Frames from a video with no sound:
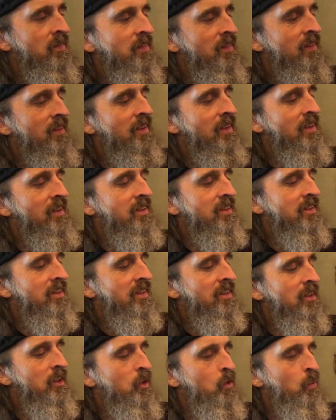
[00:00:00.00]
Yeah. Knitters.
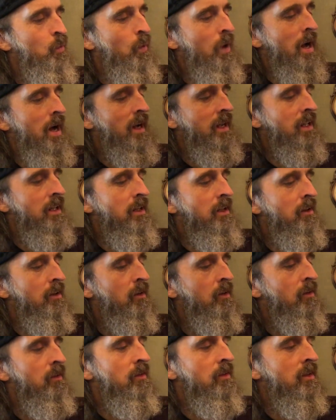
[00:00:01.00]
You wacky knit.
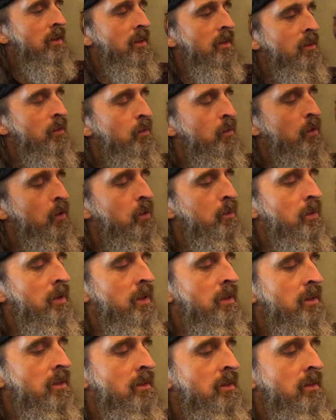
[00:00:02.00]
Oh, look at that little robot.